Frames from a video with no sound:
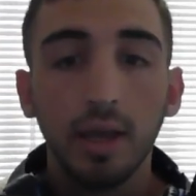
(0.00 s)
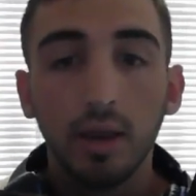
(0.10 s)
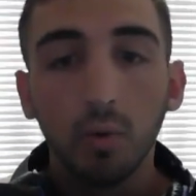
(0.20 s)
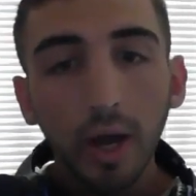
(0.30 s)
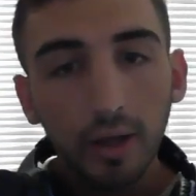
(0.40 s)

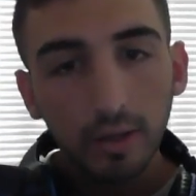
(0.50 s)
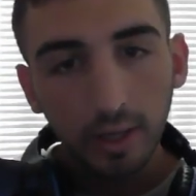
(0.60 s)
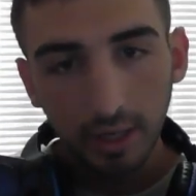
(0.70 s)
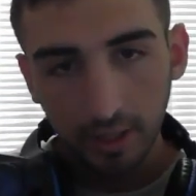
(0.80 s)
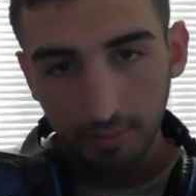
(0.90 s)
Well,
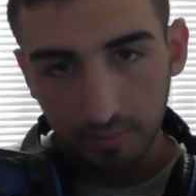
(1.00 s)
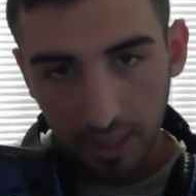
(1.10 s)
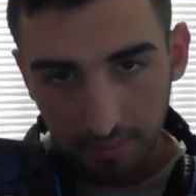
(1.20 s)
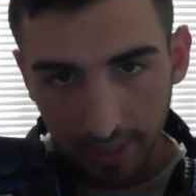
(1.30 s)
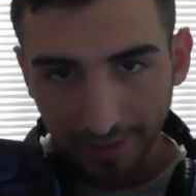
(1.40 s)

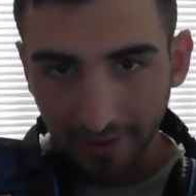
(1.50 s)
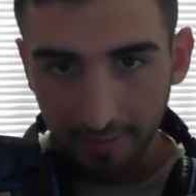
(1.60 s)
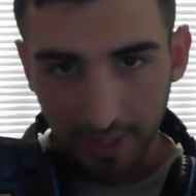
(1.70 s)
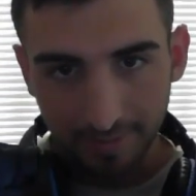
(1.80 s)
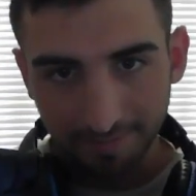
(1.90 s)
me being a
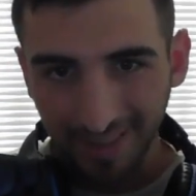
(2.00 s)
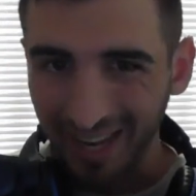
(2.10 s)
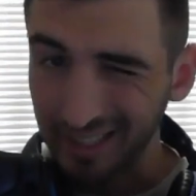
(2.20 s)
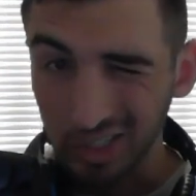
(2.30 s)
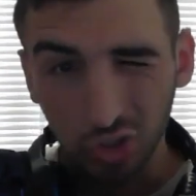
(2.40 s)
dummy, I
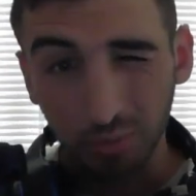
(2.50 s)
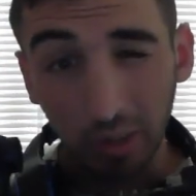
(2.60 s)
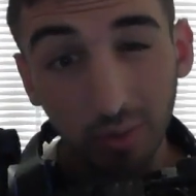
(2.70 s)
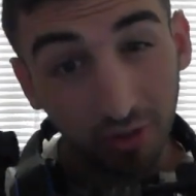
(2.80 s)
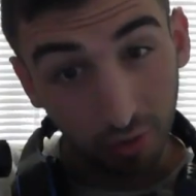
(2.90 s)
didn't do my
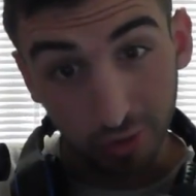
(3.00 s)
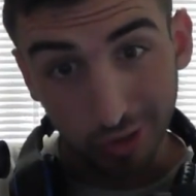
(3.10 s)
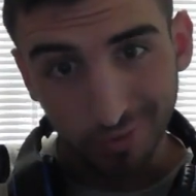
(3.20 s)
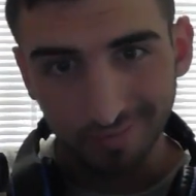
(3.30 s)
research